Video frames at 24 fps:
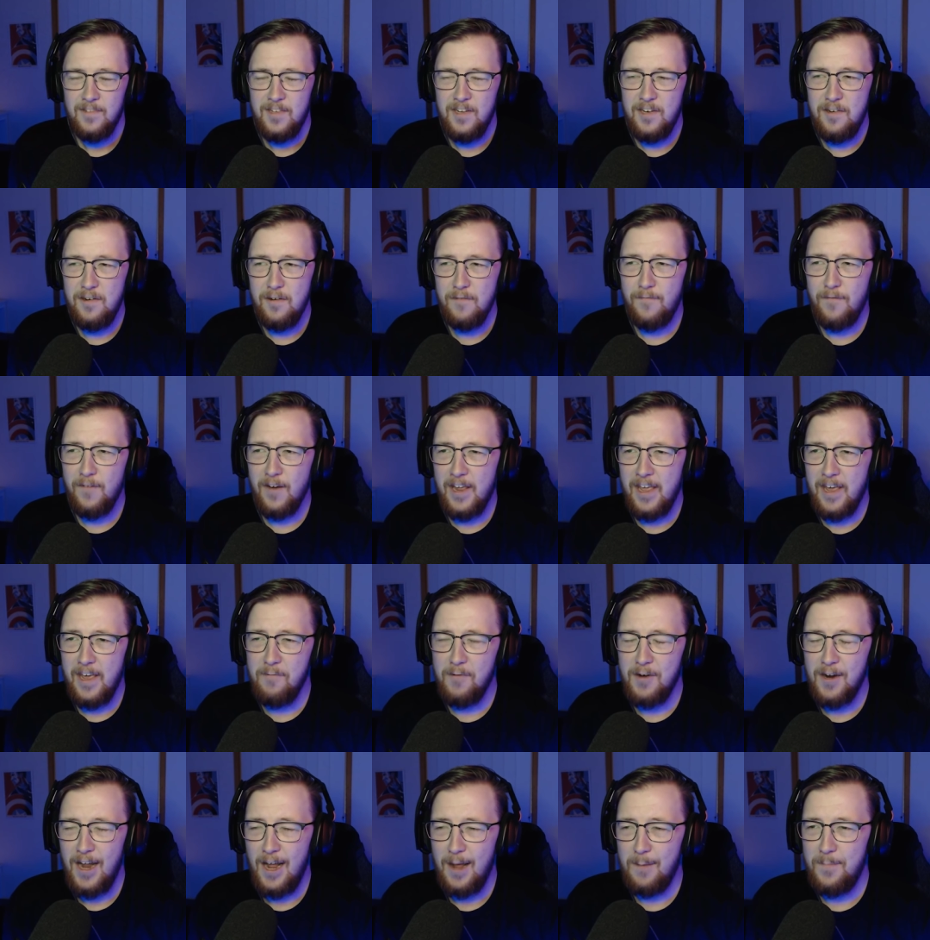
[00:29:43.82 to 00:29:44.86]
Did you forget
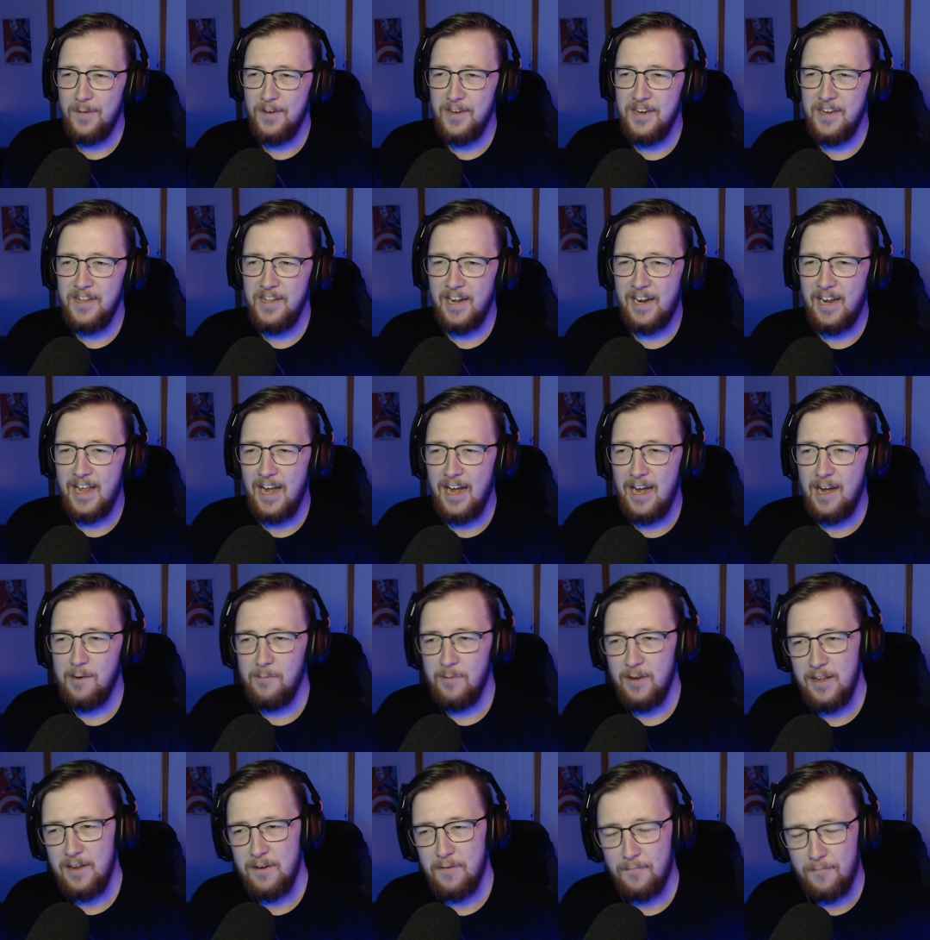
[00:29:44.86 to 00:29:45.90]
what happened in the car
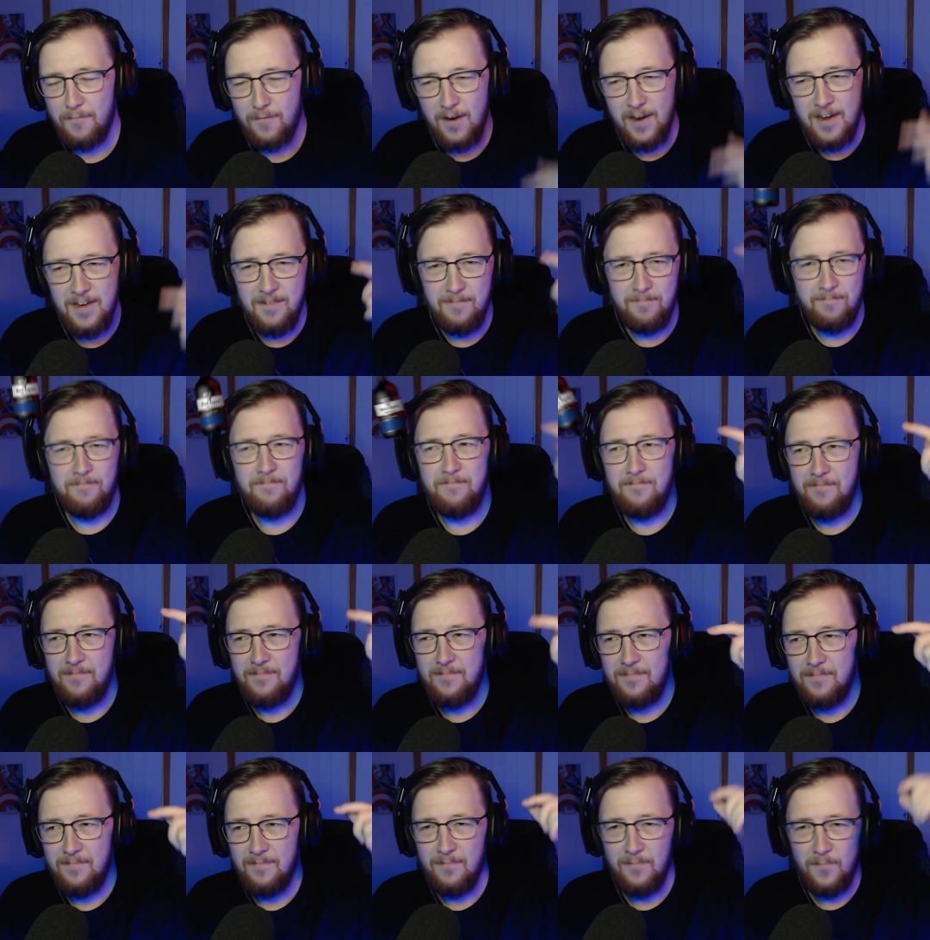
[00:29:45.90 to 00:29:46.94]
when your friend
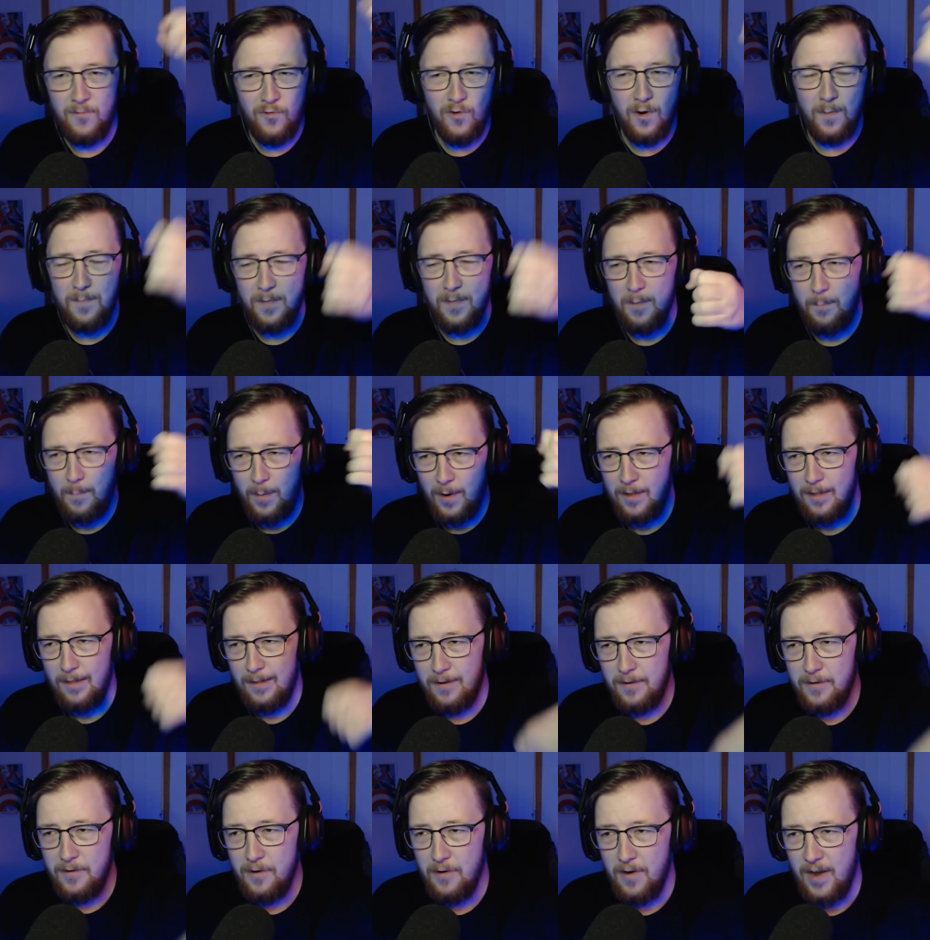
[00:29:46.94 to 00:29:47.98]
dropped the bottle
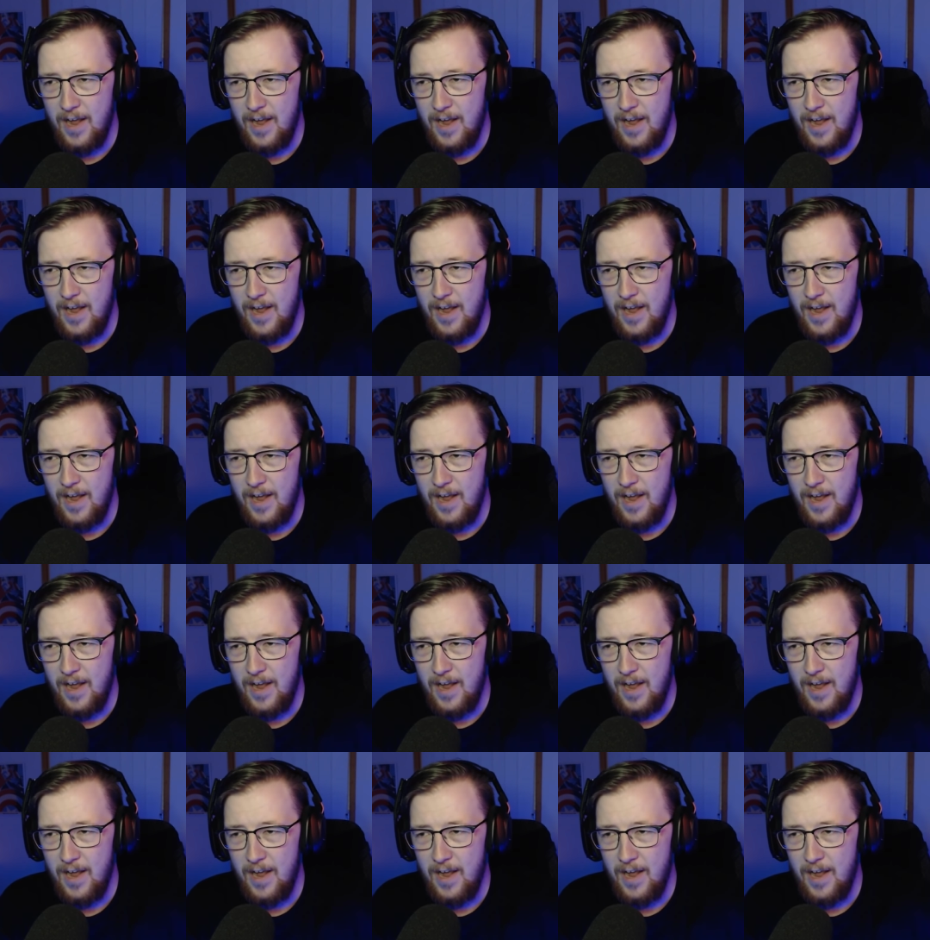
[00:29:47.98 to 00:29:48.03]
on your